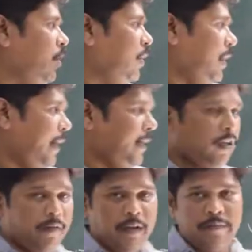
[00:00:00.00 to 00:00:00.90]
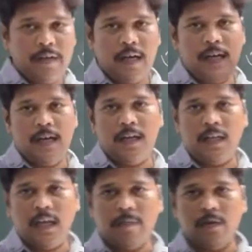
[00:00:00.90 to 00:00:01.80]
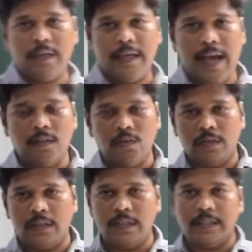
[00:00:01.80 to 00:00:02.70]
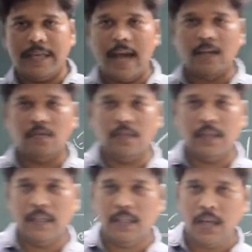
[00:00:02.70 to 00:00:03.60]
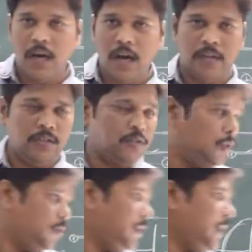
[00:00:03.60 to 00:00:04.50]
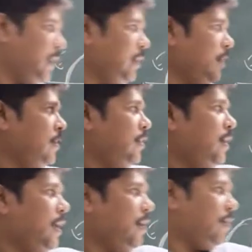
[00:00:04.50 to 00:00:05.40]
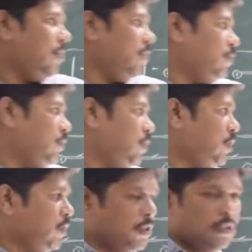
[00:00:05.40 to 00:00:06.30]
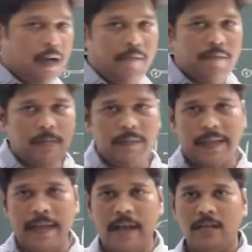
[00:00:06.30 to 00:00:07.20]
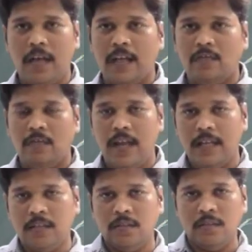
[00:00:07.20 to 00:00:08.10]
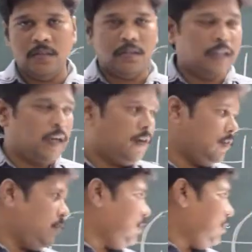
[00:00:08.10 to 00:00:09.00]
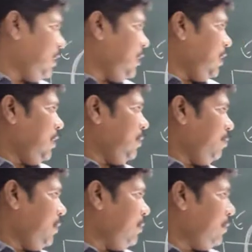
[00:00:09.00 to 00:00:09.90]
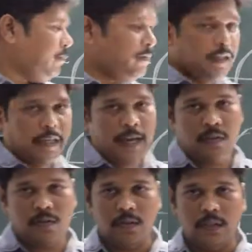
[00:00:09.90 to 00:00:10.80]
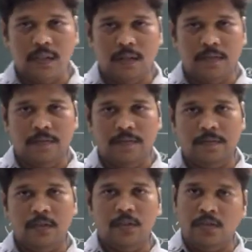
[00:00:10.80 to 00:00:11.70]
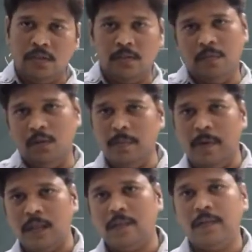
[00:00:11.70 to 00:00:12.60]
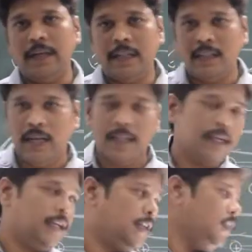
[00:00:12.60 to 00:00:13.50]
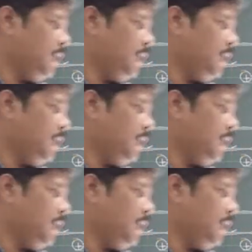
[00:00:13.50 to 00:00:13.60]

Right now when we are learning about the cathode rays are due to the electrons which come from the gas as well as the electrons that are repelled from the cathode itself. So both possibilities are there.